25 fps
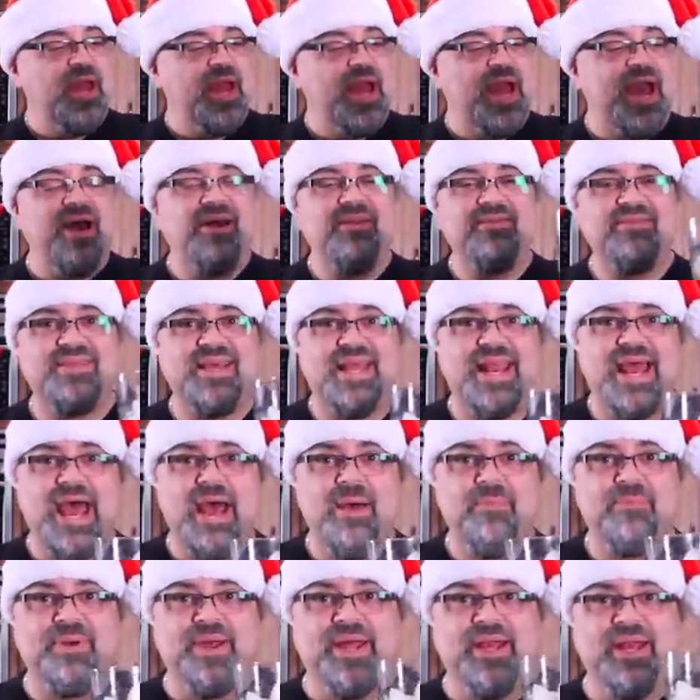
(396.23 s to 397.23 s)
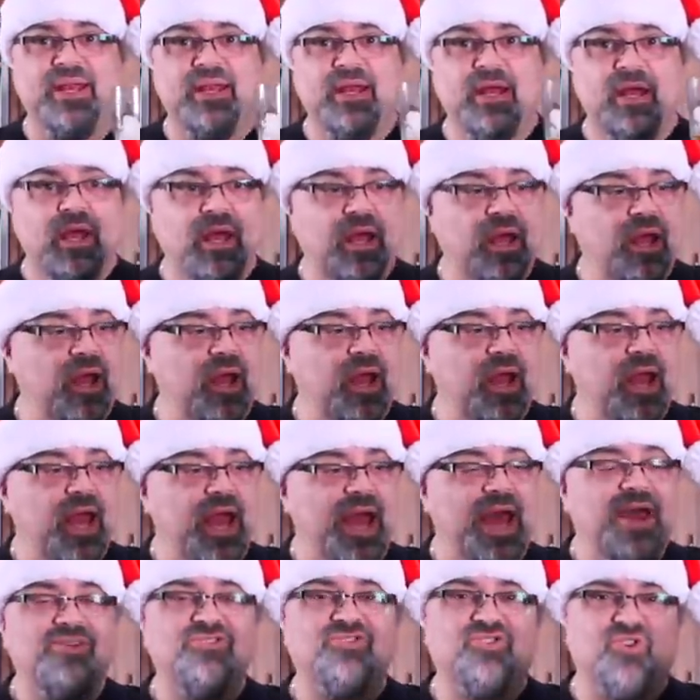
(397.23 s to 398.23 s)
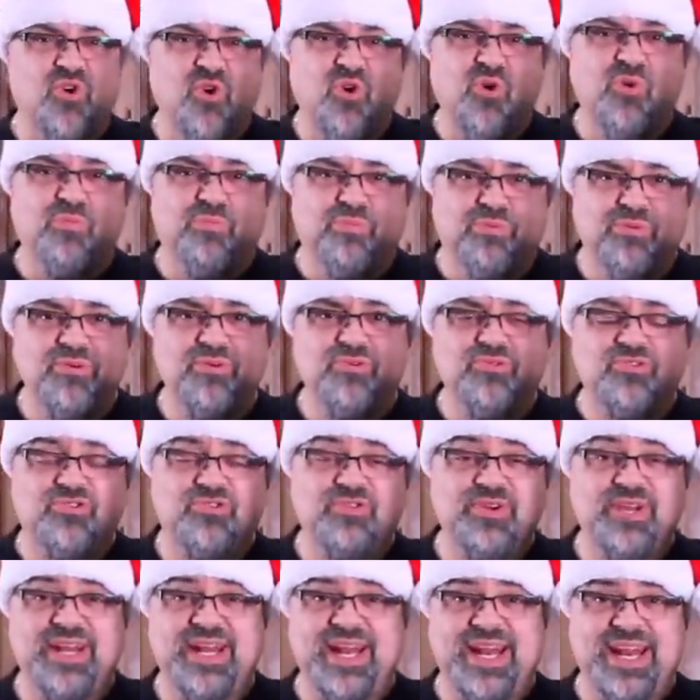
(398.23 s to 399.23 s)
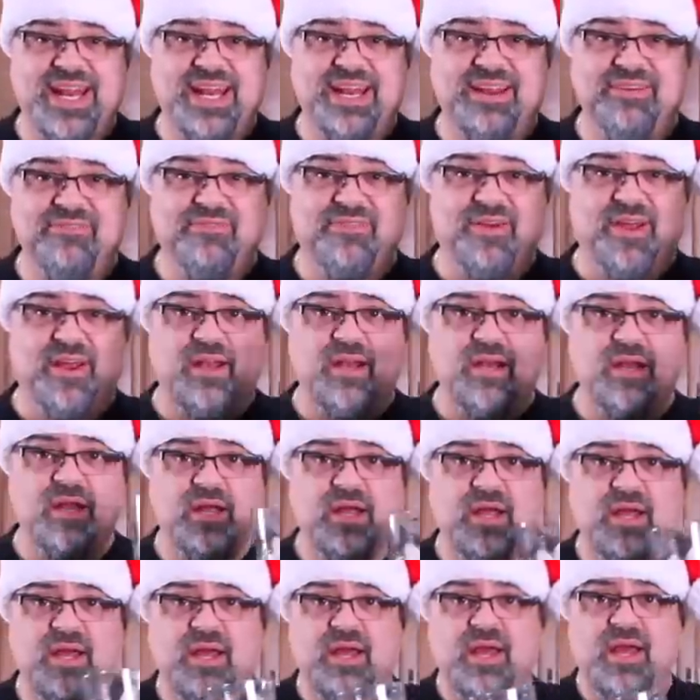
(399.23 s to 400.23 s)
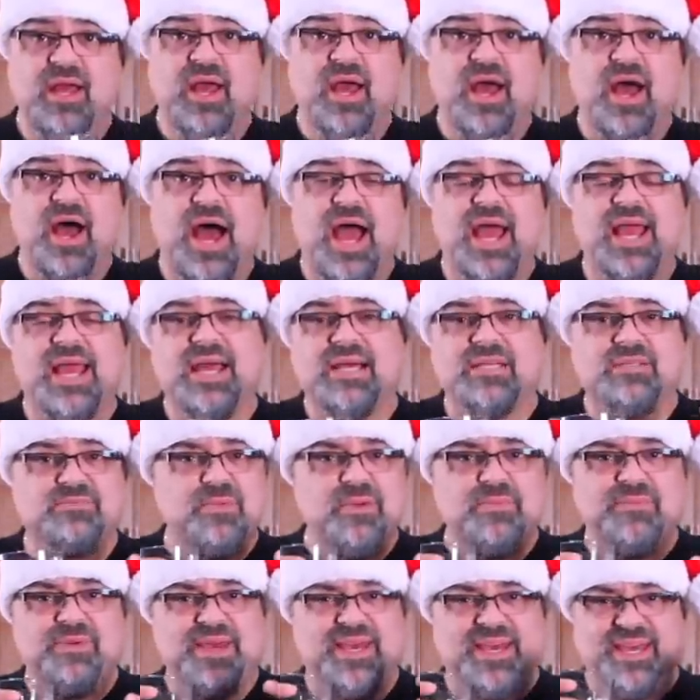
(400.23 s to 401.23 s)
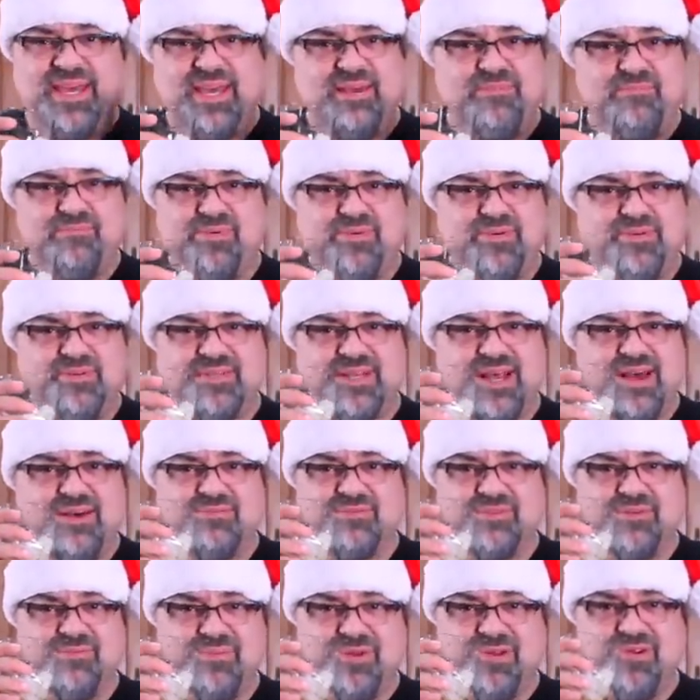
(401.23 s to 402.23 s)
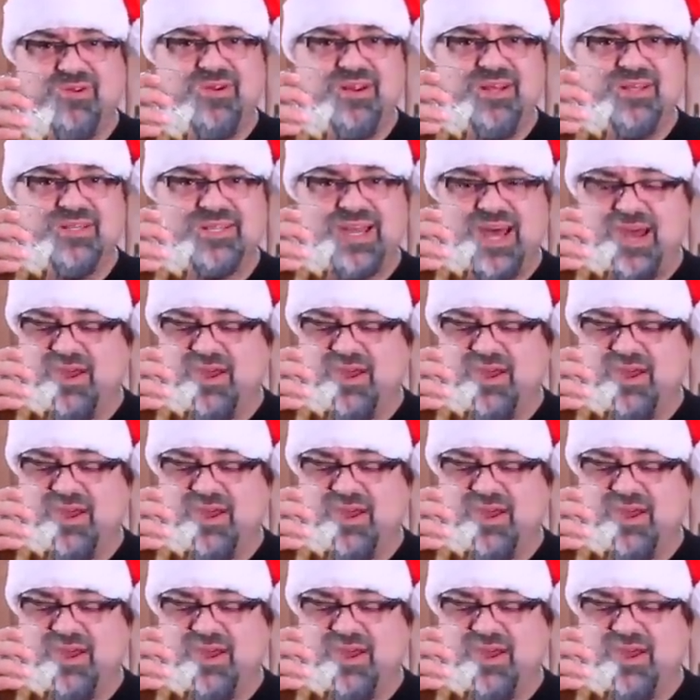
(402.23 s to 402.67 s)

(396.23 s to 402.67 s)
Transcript: How does that happen? How does cold brew treat it any different? I guess maybe heat pulls out the bitterness.